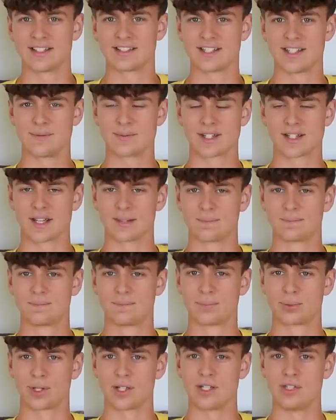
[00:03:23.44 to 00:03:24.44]
That seems like a
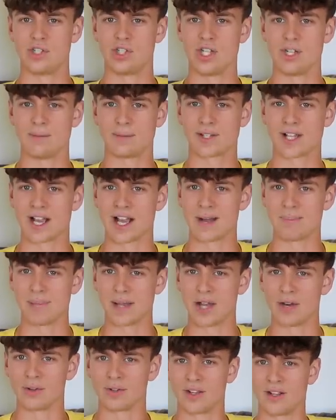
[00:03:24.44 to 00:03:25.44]
pretty cheap
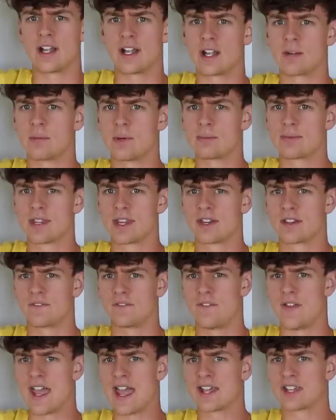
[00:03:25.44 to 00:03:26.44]
cop-out. And I remember they had a
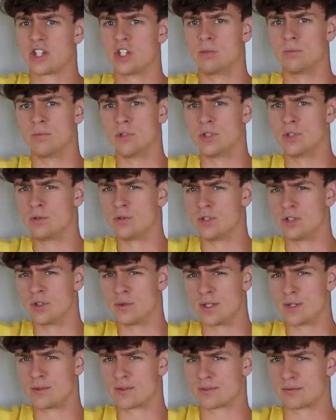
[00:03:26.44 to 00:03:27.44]
vacuum,
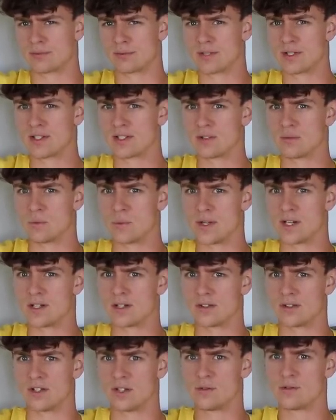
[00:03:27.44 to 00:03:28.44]
Nunu. He was really
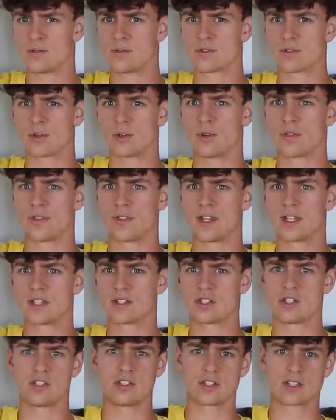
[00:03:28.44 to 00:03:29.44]
weird. Nunu's whole thing
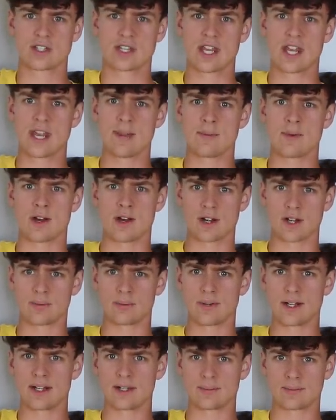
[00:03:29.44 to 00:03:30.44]
is he just came on at
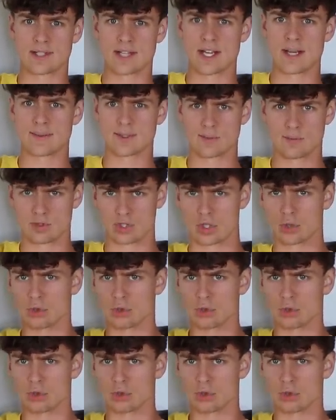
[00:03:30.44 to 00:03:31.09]
random times and was